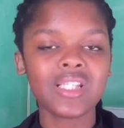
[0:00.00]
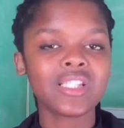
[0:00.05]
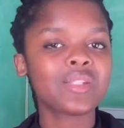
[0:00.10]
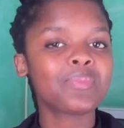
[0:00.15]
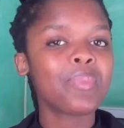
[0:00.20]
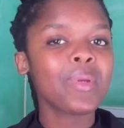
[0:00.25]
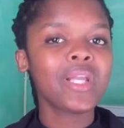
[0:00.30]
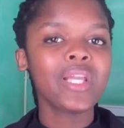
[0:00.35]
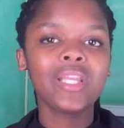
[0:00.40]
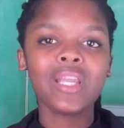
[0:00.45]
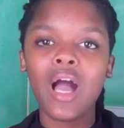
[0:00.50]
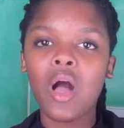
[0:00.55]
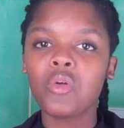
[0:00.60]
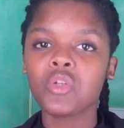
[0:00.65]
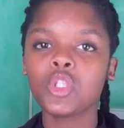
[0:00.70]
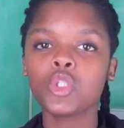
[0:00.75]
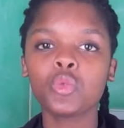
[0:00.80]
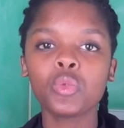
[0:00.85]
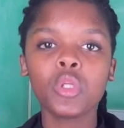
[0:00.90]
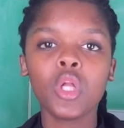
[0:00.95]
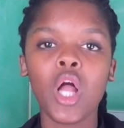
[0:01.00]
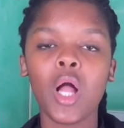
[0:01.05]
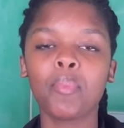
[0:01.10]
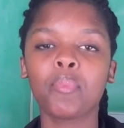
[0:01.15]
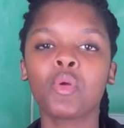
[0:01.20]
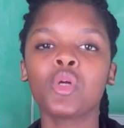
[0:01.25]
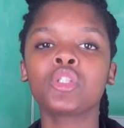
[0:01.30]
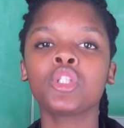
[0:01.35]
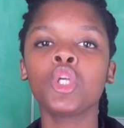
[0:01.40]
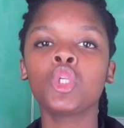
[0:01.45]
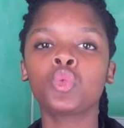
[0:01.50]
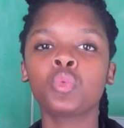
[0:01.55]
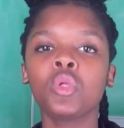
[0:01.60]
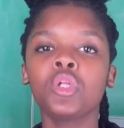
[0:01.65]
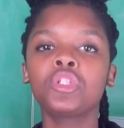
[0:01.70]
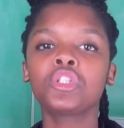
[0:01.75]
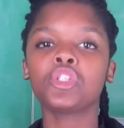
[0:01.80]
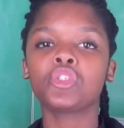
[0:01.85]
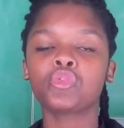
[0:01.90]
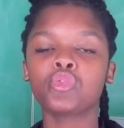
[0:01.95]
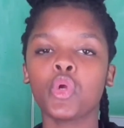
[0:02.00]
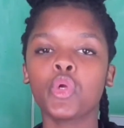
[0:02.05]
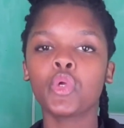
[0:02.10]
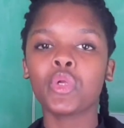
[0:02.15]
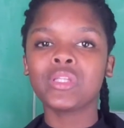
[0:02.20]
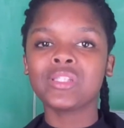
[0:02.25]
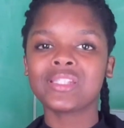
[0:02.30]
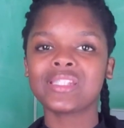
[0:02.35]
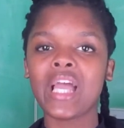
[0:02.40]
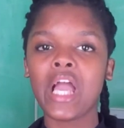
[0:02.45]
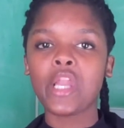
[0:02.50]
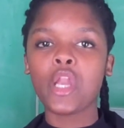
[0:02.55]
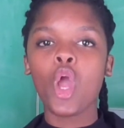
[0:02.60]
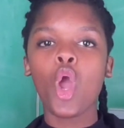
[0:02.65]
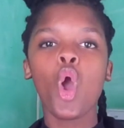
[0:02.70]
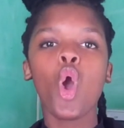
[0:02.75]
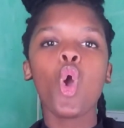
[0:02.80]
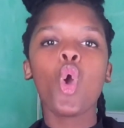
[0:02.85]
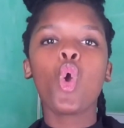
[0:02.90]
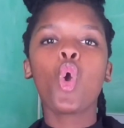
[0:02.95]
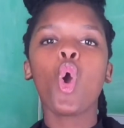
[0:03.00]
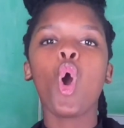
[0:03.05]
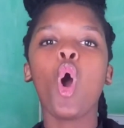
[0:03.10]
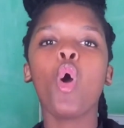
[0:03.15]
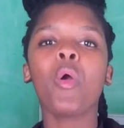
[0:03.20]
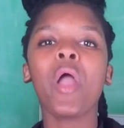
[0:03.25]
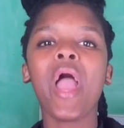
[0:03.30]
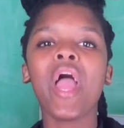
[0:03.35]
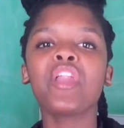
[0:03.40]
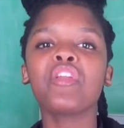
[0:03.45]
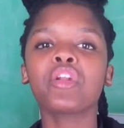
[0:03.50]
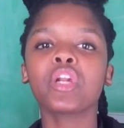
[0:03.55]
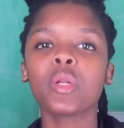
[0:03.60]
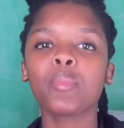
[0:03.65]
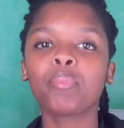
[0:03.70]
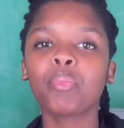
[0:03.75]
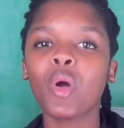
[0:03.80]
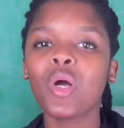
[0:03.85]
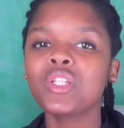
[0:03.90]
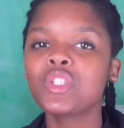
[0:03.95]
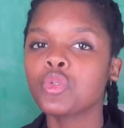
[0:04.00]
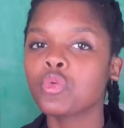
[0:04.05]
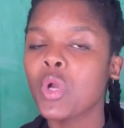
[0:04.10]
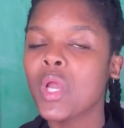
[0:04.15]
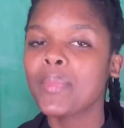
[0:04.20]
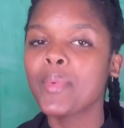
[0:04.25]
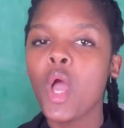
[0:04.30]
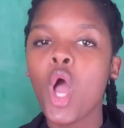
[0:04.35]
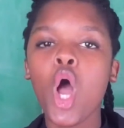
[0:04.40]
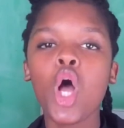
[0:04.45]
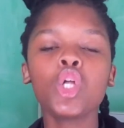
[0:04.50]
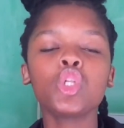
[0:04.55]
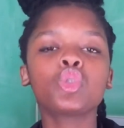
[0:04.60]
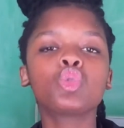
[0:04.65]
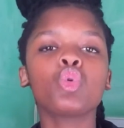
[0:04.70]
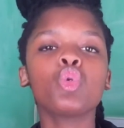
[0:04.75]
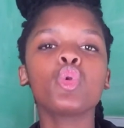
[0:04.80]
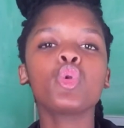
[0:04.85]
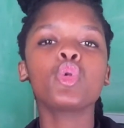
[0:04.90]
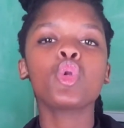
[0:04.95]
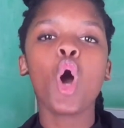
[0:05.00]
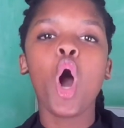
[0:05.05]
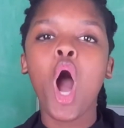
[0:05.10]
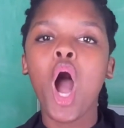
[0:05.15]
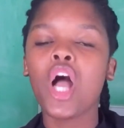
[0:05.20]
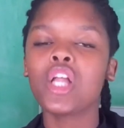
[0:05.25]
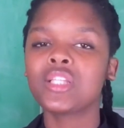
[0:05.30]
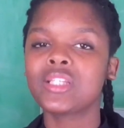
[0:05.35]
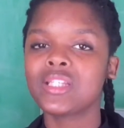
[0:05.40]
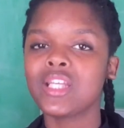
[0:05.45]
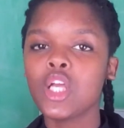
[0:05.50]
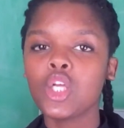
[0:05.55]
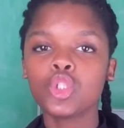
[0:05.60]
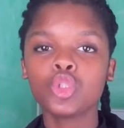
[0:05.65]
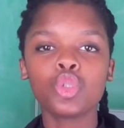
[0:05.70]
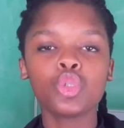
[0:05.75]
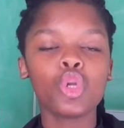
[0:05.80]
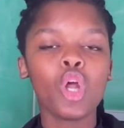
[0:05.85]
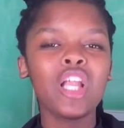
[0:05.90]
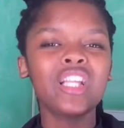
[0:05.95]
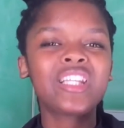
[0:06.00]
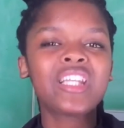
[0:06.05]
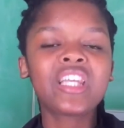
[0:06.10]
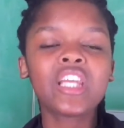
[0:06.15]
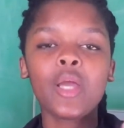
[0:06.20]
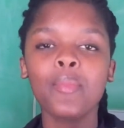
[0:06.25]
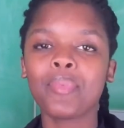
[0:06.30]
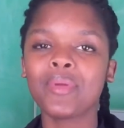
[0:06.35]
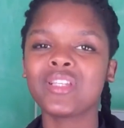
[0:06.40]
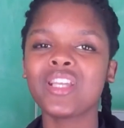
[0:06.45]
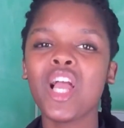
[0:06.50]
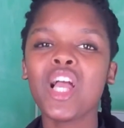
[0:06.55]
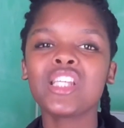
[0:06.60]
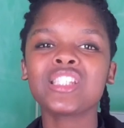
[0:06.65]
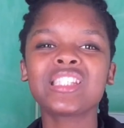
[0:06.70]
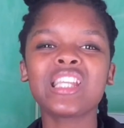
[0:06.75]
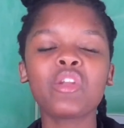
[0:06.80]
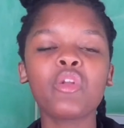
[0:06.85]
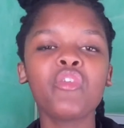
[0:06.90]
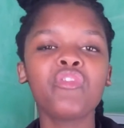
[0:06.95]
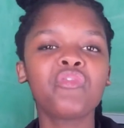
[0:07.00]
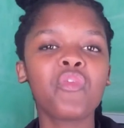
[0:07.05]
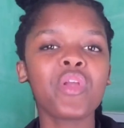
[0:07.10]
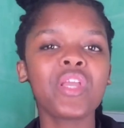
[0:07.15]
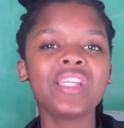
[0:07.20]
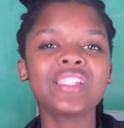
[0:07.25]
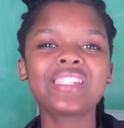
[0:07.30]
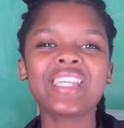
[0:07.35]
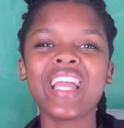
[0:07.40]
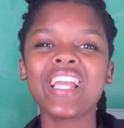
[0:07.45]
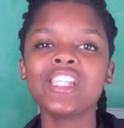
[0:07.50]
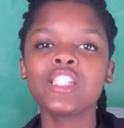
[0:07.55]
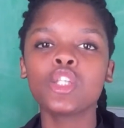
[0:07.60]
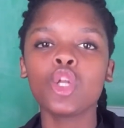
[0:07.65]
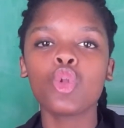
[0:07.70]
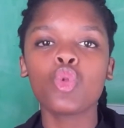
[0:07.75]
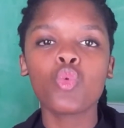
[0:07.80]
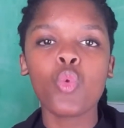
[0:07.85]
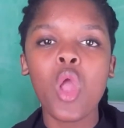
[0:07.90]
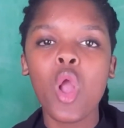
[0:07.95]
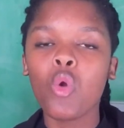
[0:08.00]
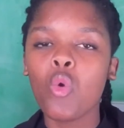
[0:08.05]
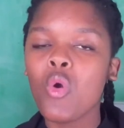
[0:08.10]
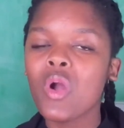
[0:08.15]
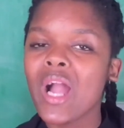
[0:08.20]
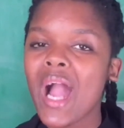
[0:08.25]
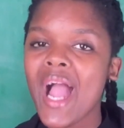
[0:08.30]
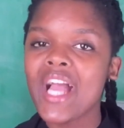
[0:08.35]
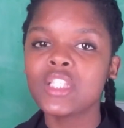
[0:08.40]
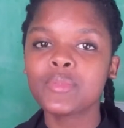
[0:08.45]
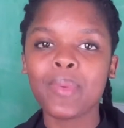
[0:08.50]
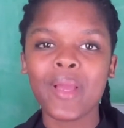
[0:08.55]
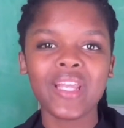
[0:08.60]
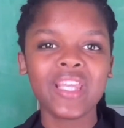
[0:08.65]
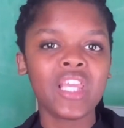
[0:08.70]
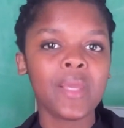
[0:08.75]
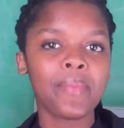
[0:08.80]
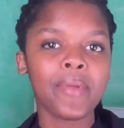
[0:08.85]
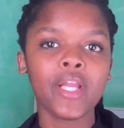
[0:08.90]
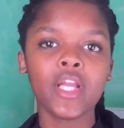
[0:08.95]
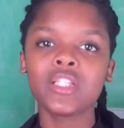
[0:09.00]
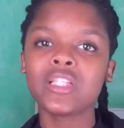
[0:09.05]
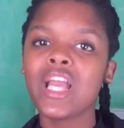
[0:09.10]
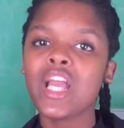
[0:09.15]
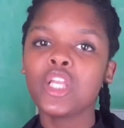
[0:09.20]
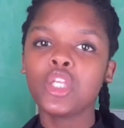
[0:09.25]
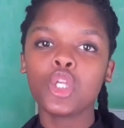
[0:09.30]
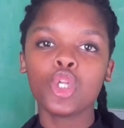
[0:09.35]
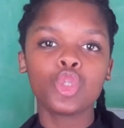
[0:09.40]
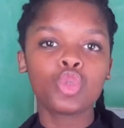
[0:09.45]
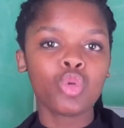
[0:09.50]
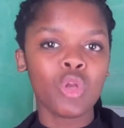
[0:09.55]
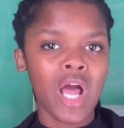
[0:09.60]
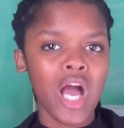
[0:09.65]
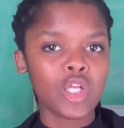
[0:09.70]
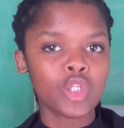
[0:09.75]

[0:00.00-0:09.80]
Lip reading: Speak it out. It will help because it will destroy you inside. Go and report rape. Do not keep it. Son of Vuyisa is illegal, guys, by keeping it. And